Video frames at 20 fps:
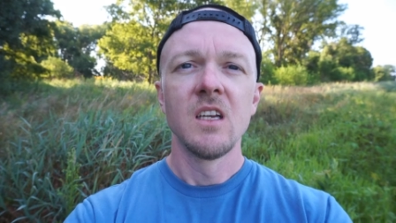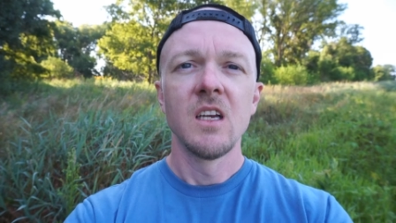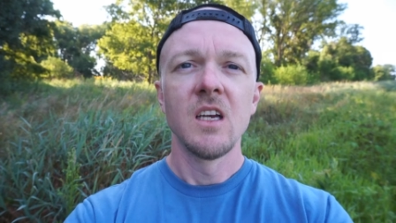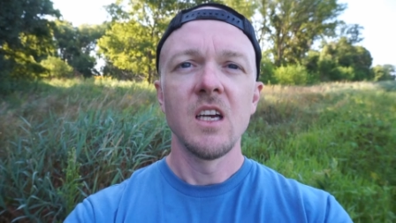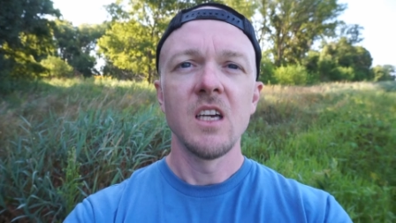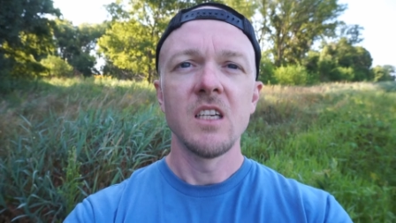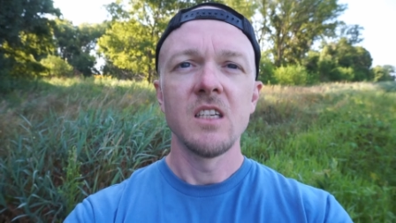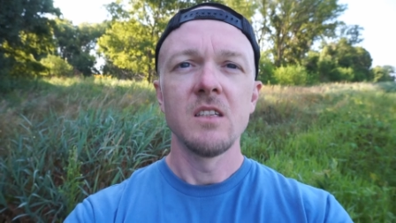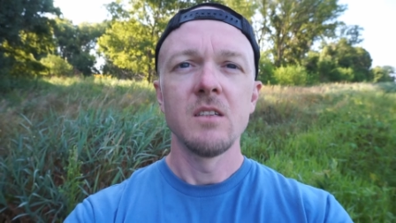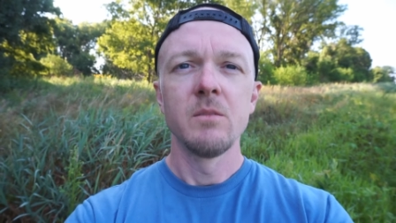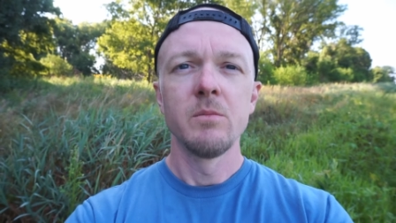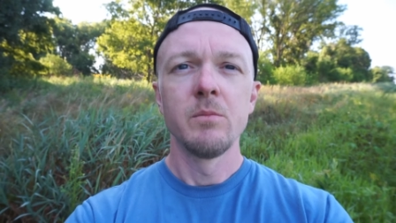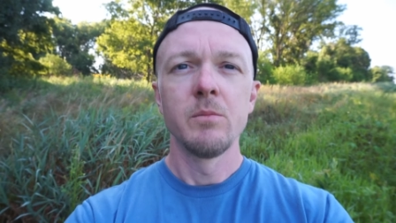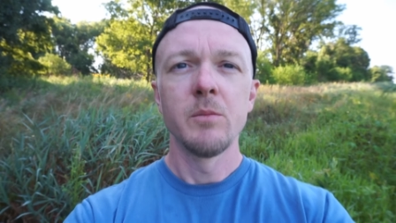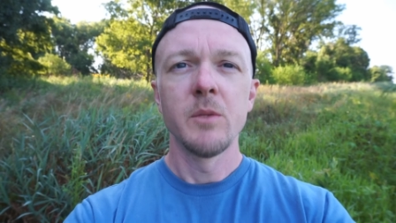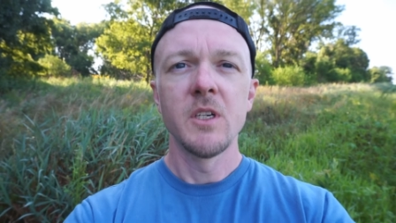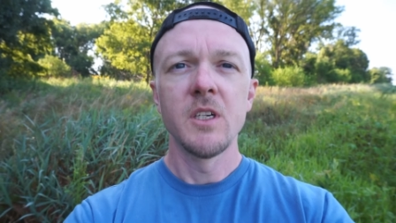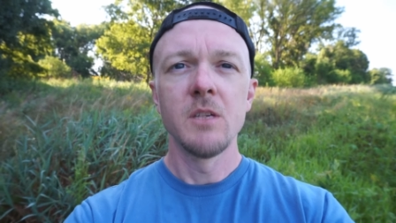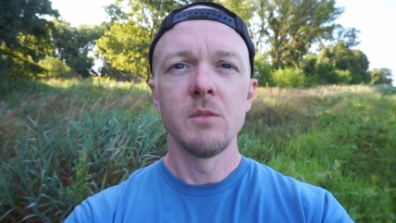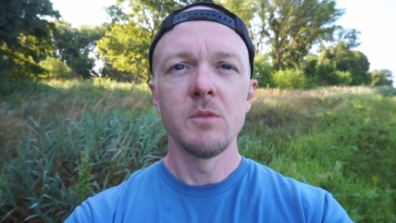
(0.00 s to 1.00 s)
Hi,
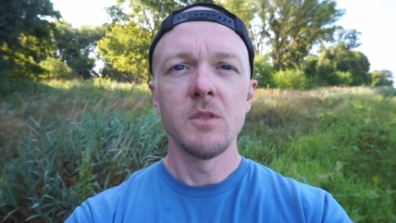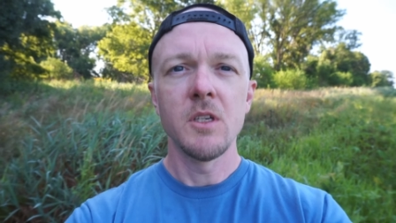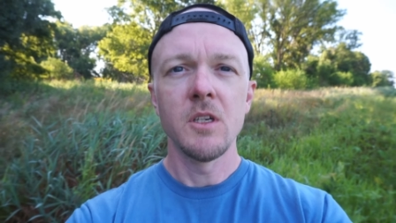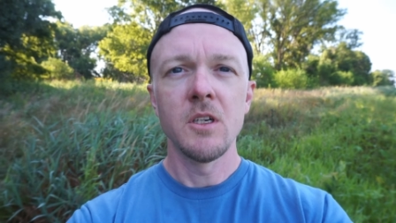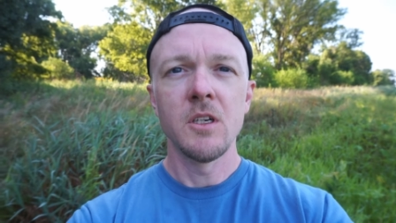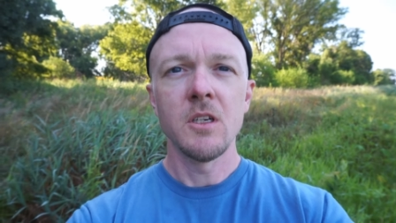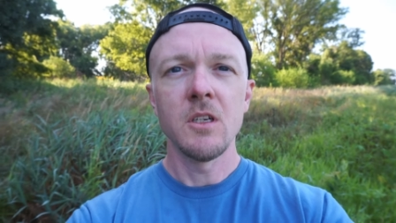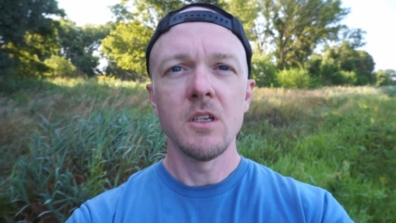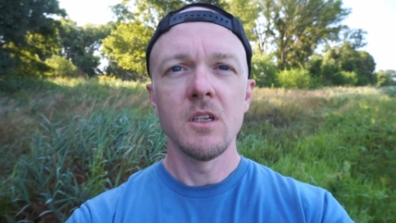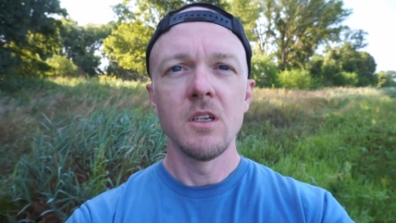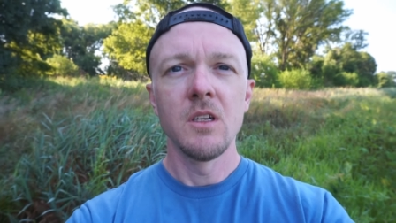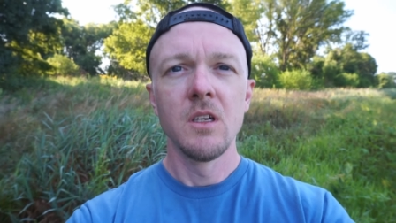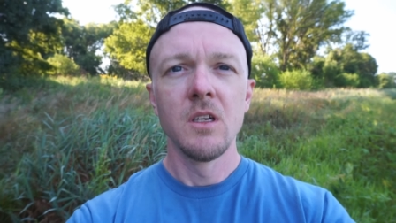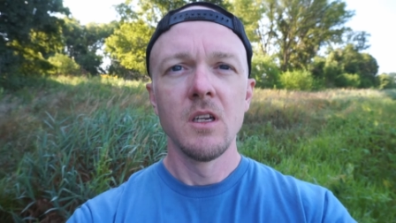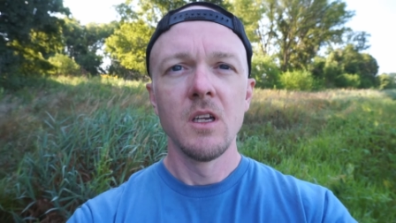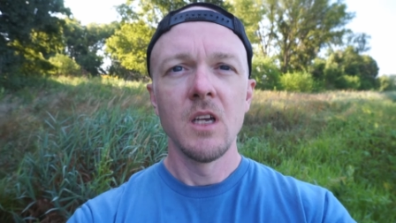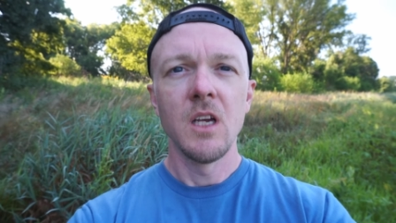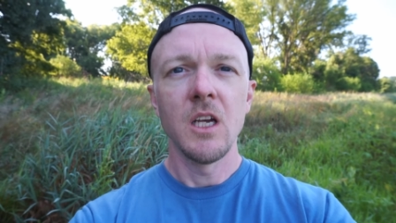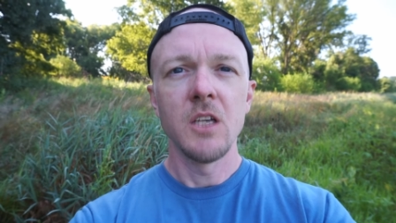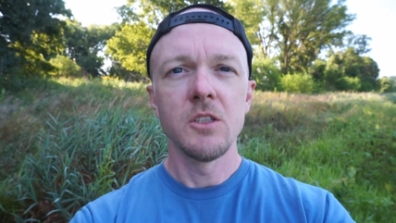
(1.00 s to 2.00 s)
my name is Erik.
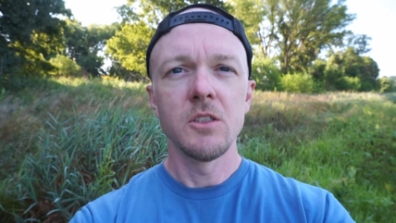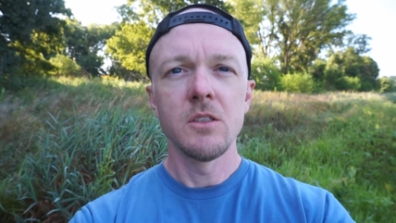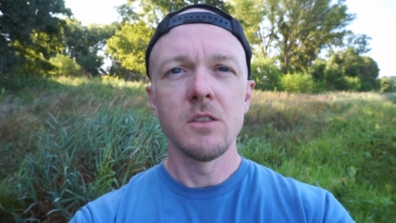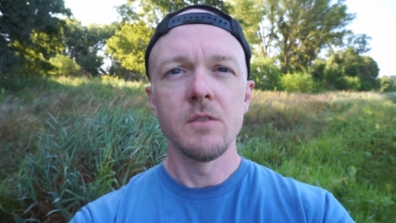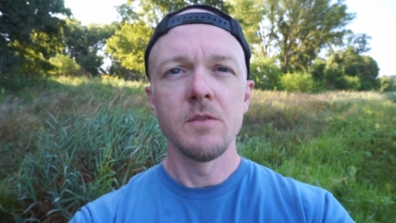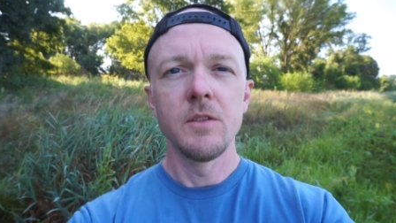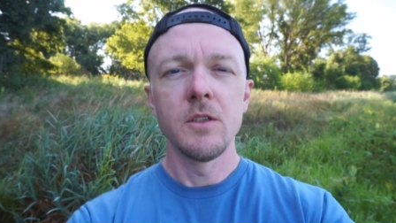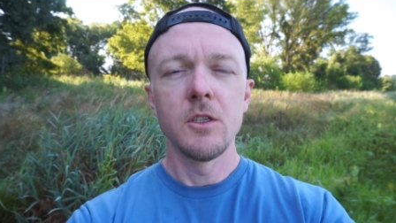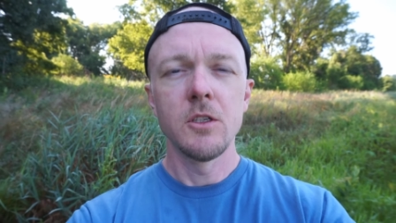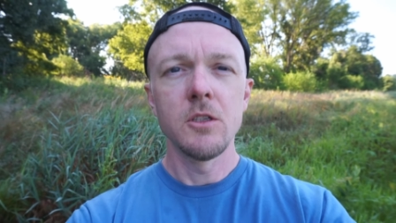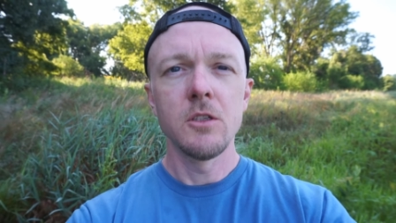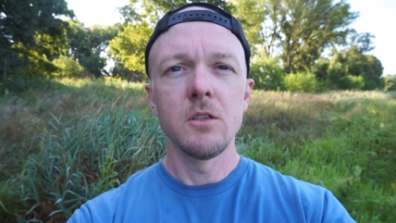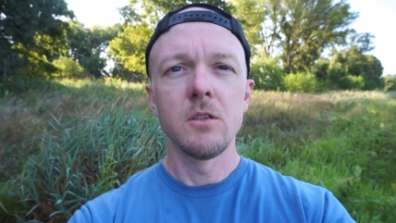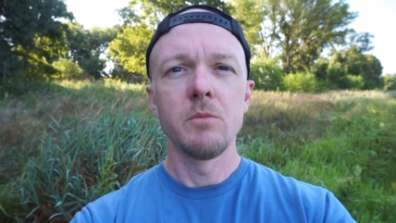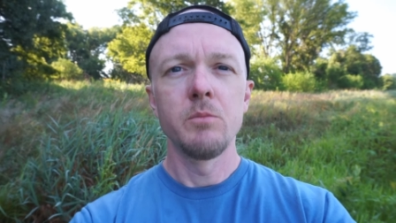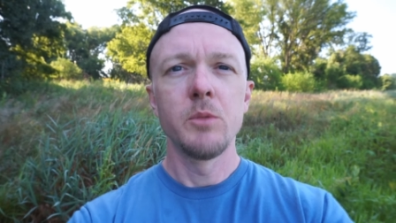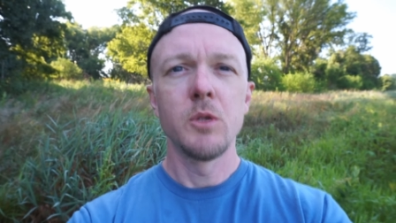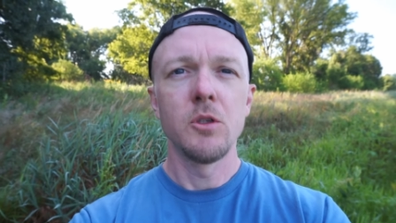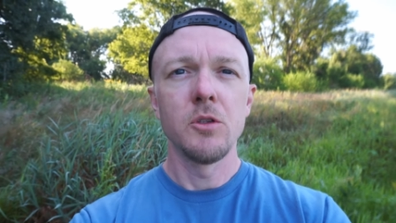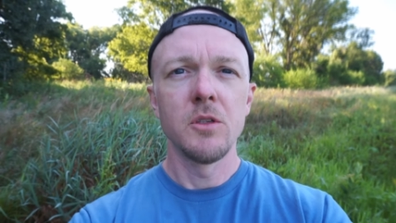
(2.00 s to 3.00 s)
I just finished
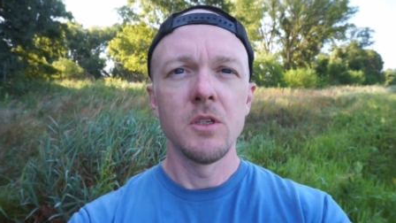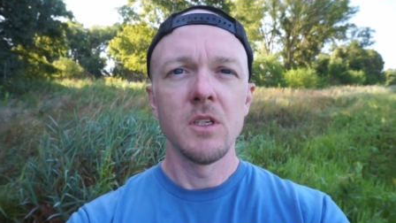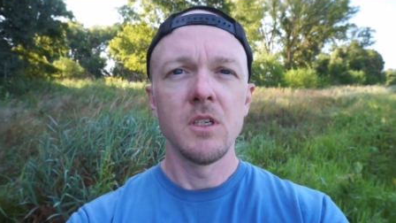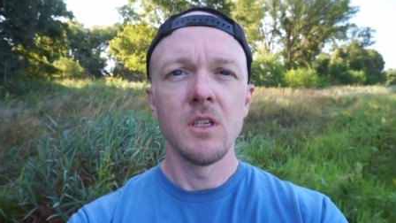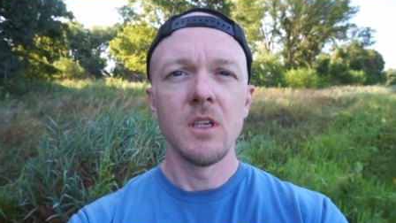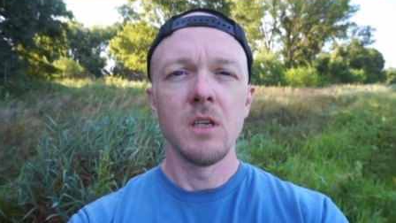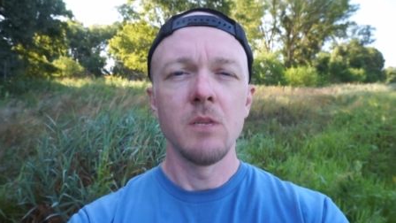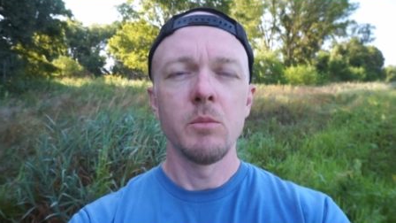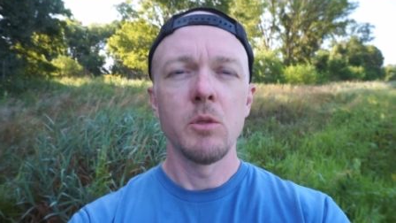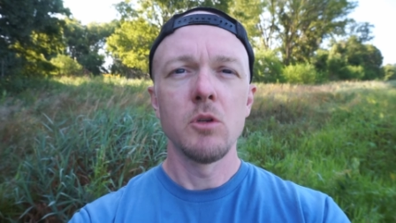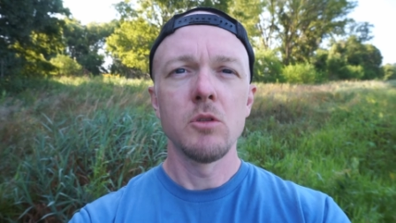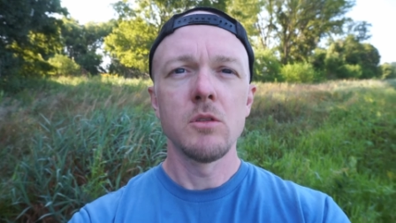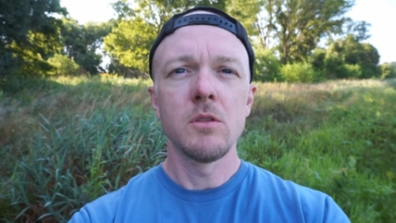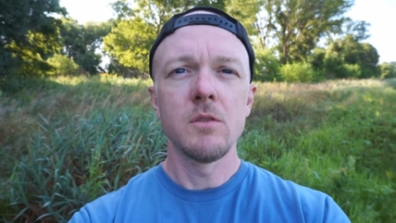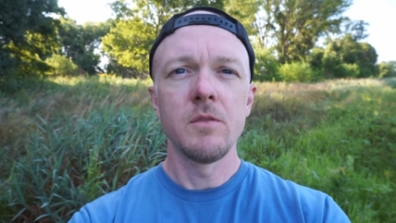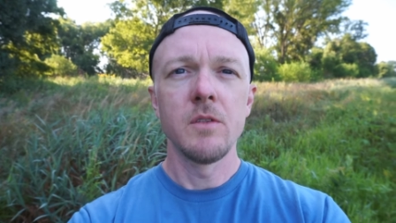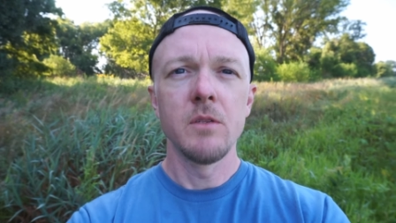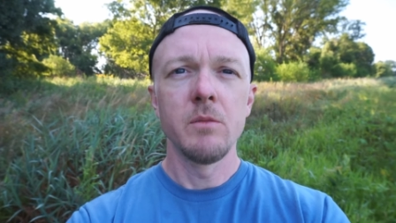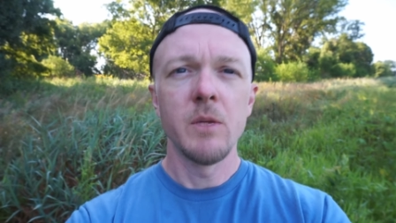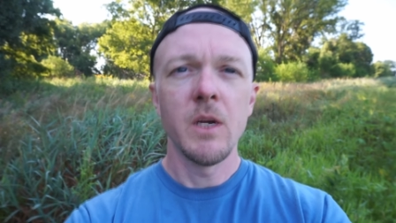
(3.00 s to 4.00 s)
building a
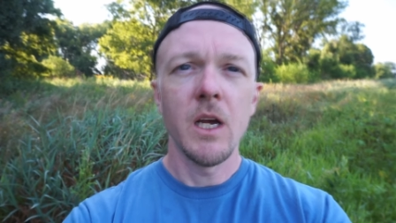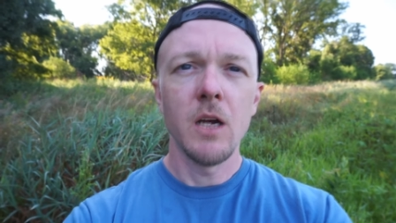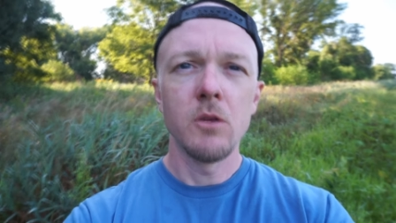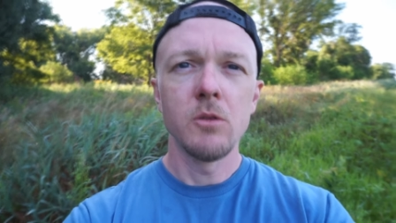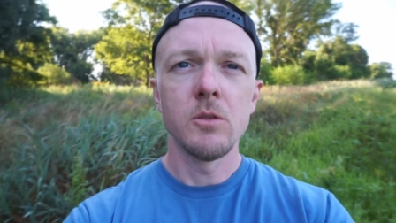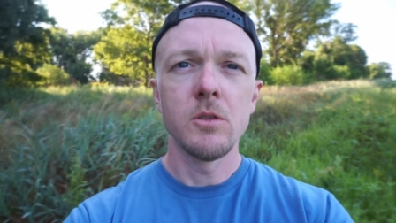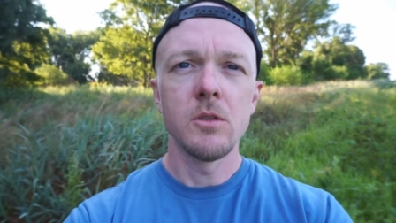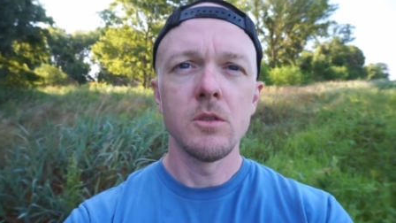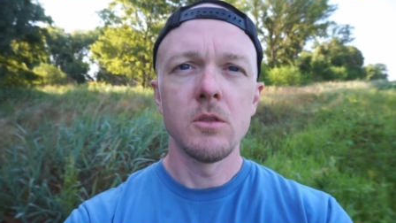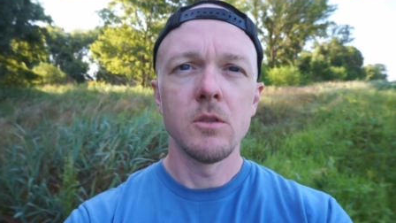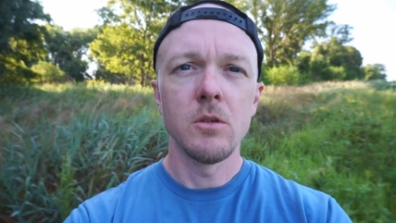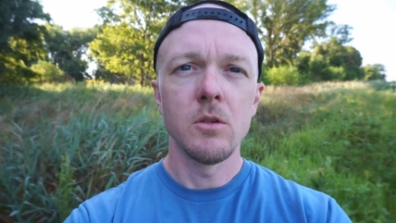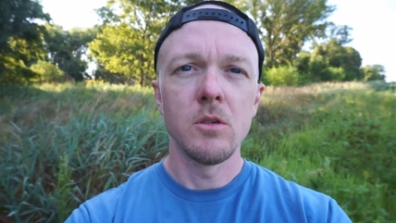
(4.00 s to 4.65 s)
post frame house,